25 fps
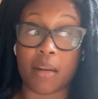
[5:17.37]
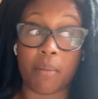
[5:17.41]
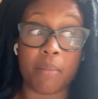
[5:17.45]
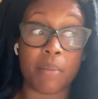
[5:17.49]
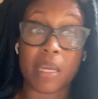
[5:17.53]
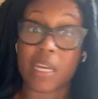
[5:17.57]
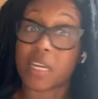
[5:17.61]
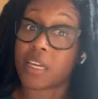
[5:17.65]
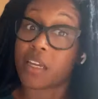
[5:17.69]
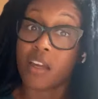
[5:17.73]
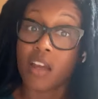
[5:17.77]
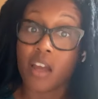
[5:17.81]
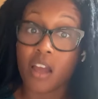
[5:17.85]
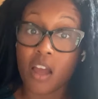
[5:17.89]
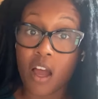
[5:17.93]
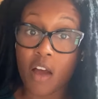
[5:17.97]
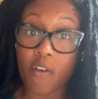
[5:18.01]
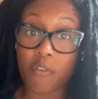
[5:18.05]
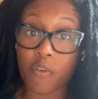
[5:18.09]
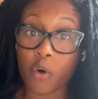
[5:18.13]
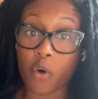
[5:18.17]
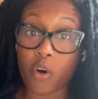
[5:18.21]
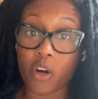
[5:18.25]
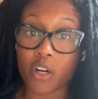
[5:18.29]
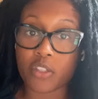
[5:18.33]
I'm like,
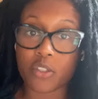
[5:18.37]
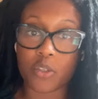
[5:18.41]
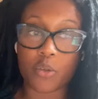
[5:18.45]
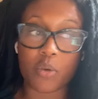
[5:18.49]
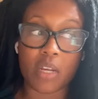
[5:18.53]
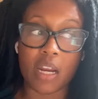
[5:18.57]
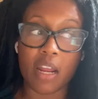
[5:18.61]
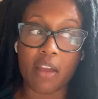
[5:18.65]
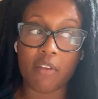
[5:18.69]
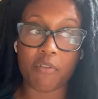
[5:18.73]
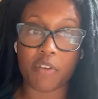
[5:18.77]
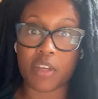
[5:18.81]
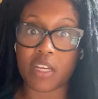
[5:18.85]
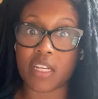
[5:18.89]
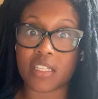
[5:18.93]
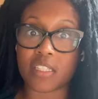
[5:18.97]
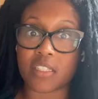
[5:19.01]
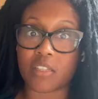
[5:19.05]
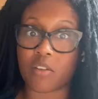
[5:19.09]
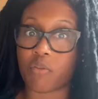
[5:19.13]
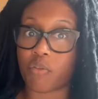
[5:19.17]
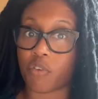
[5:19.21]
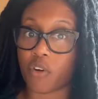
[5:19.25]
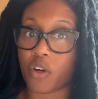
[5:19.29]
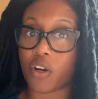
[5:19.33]
of course, you can have Venus
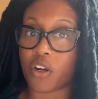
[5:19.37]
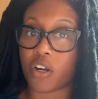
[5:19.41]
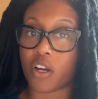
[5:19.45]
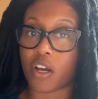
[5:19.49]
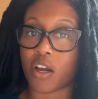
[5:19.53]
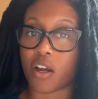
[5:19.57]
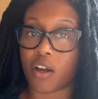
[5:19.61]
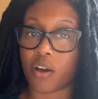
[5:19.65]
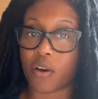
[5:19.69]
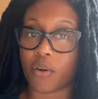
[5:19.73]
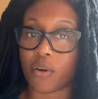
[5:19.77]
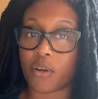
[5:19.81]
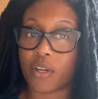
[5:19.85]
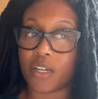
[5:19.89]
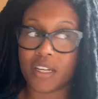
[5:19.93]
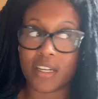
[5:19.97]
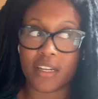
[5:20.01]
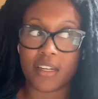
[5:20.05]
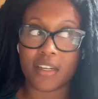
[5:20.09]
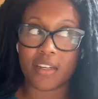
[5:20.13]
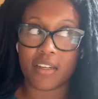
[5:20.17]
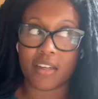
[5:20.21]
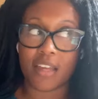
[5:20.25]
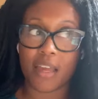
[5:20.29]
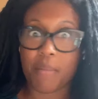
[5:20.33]
in Virgo
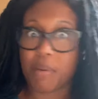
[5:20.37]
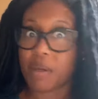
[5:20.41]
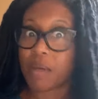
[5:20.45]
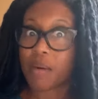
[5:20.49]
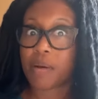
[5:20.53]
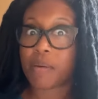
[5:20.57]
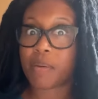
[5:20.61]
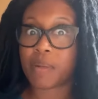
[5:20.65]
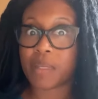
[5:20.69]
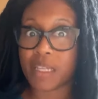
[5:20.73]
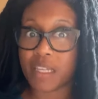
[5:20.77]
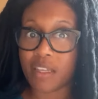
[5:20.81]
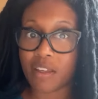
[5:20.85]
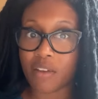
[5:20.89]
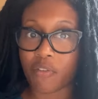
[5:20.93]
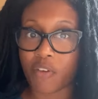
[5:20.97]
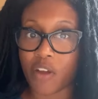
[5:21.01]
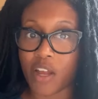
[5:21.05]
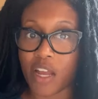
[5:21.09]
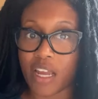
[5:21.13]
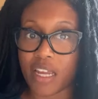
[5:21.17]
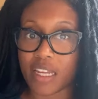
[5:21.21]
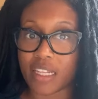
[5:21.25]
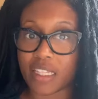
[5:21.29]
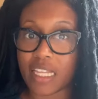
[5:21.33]
and be completely
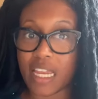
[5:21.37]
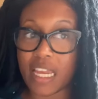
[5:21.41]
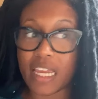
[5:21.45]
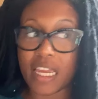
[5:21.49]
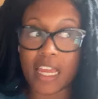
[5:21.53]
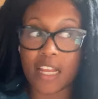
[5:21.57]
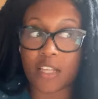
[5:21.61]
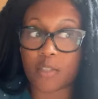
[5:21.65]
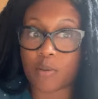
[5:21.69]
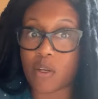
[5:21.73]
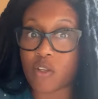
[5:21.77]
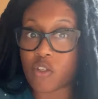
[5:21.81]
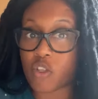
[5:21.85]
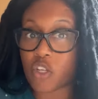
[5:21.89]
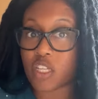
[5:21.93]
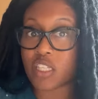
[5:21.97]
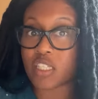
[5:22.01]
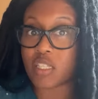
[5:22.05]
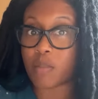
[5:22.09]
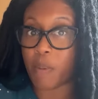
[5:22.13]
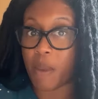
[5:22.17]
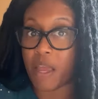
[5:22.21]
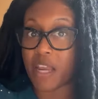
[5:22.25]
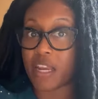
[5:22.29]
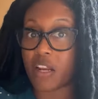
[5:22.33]
fine. Like, especially
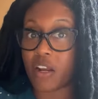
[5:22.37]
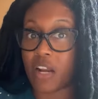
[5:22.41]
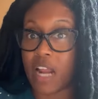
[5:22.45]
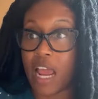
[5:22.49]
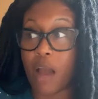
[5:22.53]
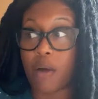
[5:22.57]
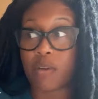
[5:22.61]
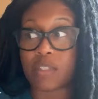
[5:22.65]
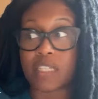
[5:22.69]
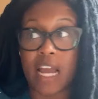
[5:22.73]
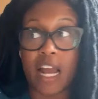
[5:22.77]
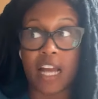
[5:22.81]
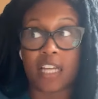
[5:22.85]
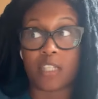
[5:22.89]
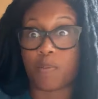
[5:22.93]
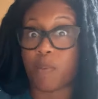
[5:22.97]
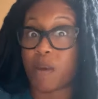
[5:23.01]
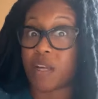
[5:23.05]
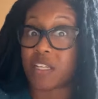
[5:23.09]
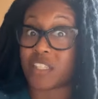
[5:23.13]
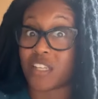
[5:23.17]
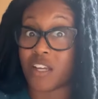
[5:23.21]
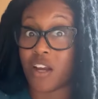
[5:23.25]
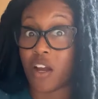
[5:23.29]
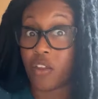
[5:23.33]
depending on how it's
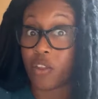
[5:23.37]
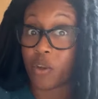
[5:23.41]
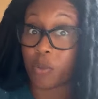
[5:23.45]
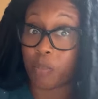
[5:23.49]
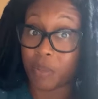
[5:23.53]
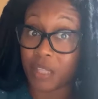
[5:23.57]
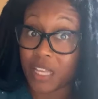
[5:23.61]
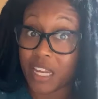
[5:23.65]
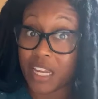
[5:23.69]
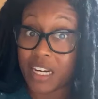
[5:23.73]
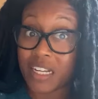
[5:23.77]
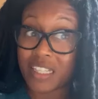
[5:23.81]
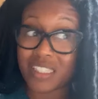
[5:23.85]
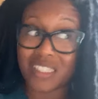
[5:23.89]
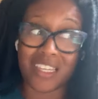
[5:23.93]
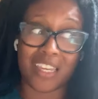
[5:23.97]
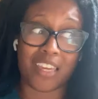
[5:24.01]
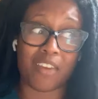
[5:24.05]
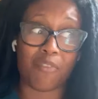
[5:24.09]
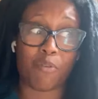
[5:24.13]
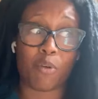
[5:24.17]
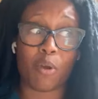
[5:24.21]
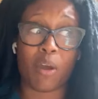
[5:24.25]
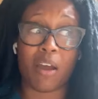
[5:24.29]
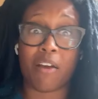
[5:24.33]
aspecting other planets. Like,
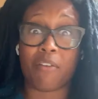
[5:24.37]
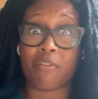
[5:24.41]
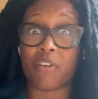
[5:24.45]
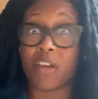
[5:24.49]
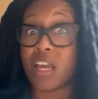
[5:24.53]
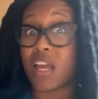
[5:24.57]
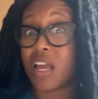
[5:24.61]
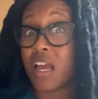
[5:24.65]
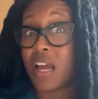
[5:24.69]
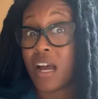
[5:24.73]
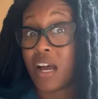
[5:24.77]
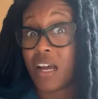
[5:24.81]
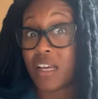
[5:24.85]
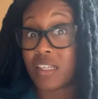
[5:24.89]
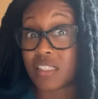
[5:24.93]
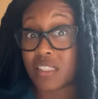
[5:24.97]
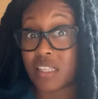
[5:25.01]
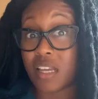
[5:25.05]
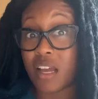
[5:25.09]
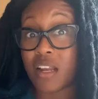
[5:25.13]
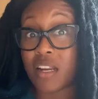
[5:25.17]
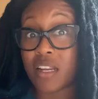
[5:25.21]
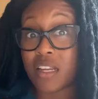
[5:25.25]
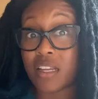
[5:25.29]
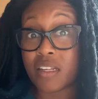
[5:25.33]
if you have a
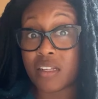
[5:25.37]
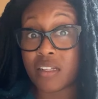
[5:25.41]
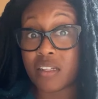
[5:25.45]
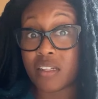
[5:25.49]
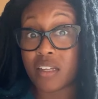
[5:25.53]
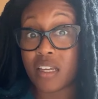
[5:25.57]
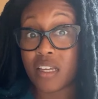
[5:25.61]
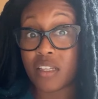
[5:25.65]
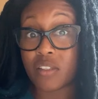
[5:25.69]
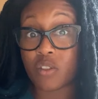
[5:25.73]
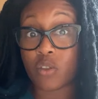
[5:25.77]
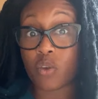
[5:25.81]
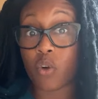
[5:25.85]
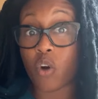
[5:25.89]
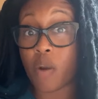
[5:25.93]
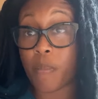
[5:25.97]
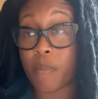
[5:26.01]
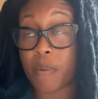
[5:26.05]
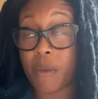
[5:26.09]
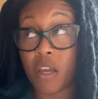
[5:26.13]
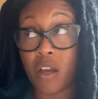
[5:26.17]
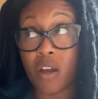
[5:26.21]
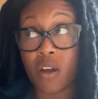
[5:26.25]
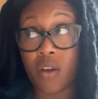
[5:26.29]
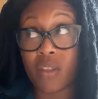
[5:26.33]
sun in, in
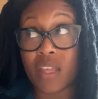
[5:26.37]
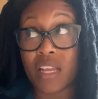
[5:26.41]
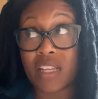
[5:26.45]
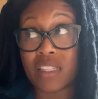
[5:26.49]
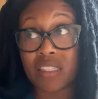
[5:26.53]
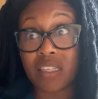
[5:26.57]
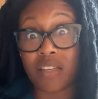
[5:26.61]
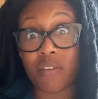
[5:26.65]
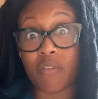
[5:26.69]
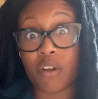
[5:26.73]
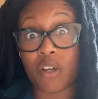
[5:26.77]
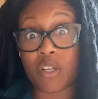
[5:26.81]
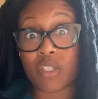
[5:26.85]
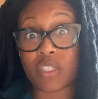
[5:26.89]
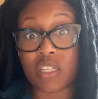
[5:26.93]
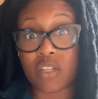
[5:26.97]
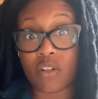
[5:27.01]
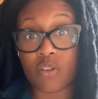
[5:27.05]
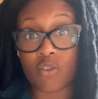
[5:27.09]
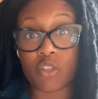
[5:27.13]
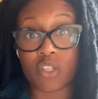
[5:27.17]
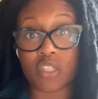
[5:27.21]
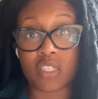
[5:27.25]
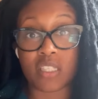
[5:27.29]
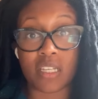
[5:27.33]
Scorpio, that's a very
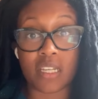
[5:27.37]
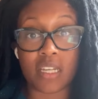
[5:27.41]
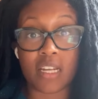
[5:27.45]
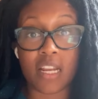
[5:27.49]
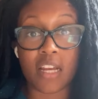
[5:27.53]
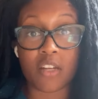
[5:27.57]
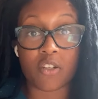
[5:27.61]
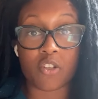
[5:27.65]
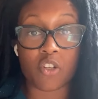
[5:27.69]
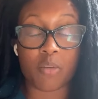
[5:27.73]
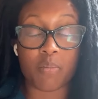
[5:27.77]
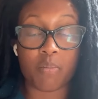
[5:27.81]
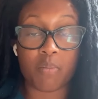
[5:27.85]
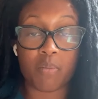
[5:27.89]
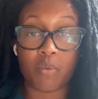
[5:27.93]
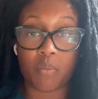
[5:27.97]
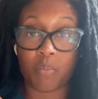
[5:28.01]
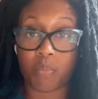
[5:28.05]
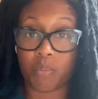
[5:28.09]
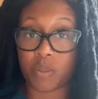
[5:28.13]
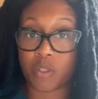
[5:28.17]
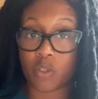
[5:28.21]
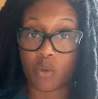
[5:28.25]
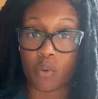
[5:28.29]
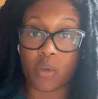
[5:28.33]
synergistic connection
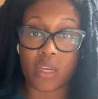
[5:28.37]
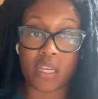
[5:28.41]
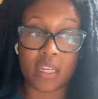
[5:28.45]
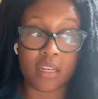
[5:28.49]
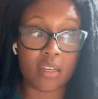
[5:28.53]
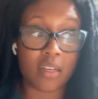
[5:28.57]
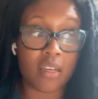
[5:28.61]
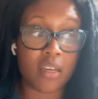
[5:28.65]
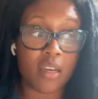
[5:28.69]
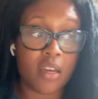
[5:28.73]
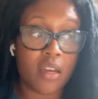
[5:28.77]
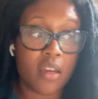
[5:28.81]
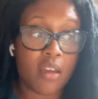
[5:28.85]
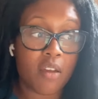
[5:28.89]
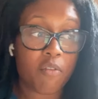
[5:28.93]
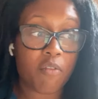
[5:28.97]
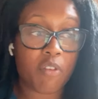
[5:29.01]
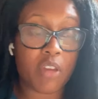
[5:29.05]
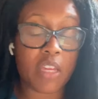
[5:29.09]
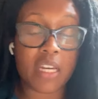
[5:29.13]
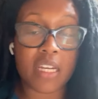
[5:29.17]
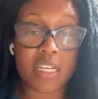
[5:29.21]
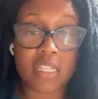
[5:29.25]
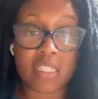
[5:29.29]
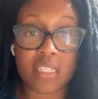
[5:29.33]
between
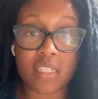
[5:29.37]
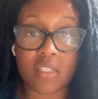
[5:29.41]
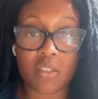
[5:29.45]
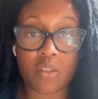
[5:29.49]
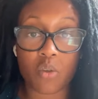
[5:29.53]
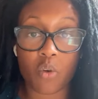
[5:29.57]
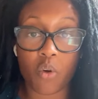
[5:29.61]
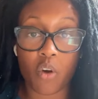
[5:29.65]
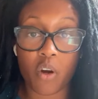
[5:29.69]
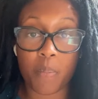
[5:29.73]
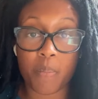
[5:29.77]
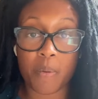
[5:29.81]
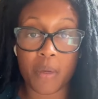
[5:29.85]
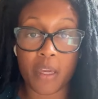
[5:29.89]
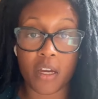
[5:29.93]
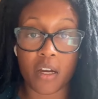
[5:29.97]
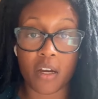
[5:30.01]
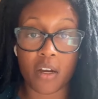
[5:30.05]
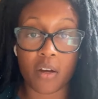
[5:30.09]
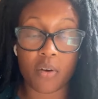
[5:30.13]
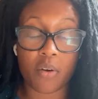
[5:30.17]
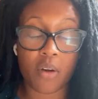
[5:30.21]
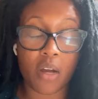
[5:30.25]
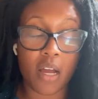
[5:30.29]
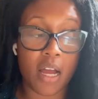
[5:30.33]
Venus and
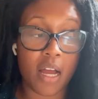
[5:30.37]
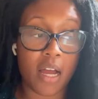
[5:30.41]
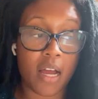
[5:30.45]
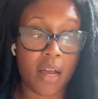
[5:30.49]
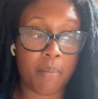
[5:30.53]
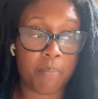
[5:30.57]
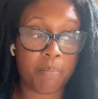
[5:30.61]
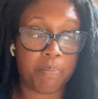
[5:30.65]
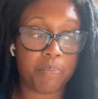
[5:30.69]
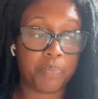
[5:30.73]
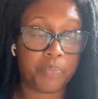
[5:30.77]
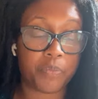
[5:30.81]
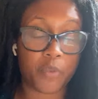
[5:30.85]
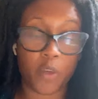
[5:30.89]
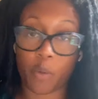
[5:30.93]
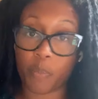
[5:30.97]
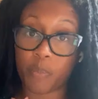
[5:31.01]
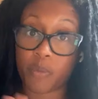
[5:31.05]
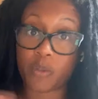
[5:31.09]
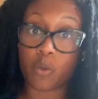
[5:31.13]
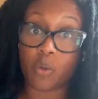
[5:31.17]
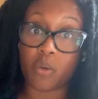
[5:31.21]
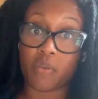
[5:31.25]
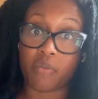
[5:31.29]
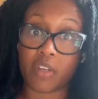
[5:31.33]
Scorpio, um, or
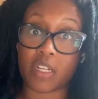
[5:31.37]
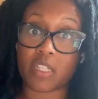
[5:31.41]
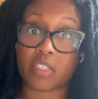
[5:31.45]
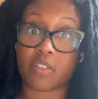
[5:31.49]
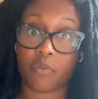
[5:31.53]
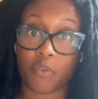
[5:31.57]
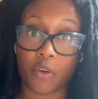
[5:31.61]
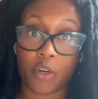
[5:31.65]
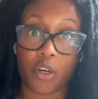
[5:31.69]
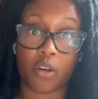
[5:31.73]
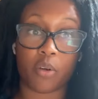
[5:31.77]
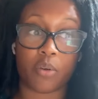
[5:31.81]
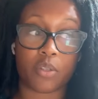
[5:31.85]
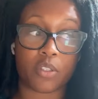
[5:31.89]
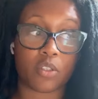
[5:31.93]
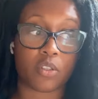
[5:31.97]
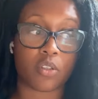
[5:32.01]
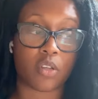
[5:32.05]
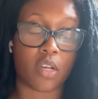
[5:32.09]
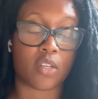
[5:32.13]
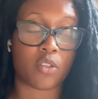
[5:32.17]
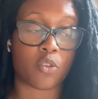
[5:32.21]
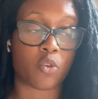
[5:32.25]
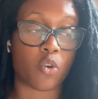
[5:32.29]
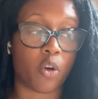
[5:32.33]
between Venus and Virgo and
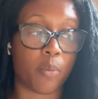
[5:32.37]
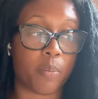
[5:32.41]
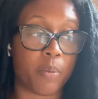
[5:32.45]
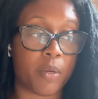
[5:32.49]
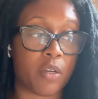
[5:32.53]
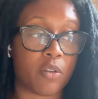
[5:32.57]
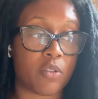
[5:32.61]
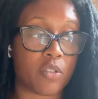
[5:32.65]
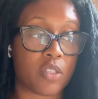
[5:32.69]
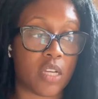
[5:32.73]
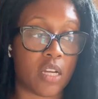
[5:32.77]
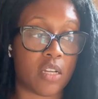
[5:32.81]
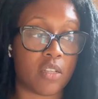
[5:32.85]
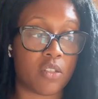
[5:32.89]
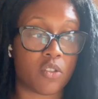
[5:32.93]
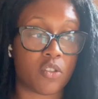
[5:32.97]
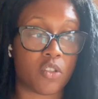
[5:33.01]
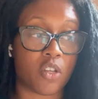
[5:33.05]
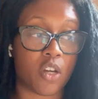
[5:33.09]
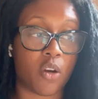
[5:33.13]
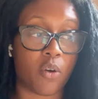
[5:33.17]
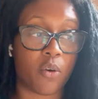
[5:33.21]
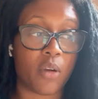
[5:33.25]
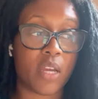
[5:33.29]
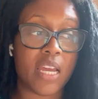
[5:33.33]
a Scorpio sun.
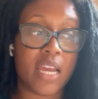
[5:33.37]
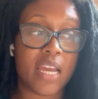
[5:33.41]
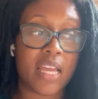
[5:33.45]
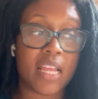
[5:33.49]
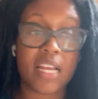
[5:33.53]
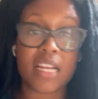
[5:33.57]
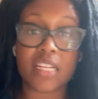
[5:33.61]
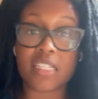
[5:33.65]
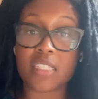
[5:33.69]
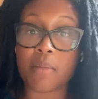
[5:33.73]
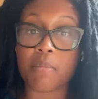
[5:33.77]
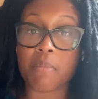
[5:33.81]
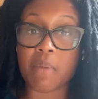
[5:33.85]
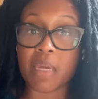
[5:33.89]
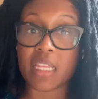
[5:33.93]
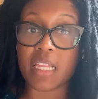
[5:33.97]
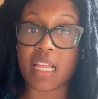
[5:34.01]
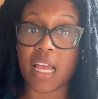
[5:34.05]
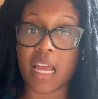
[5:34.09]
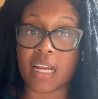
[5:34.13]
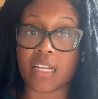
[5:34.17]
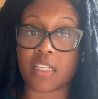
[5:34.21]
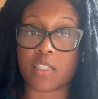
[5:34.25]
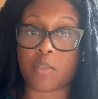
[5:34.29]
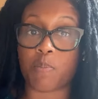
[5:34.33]
So that doesn't mean
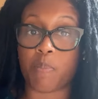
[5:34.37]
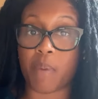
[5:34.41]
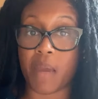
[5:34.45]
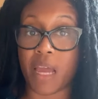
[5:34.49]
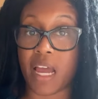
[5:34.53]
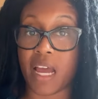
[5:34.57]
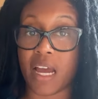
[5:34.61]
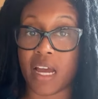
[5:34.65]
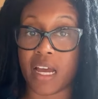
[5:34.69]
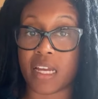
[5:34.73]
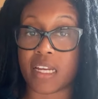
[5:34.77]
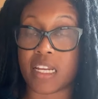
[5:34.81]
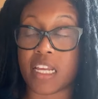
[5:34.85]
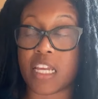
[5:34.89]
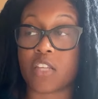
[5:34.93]
that it's bad.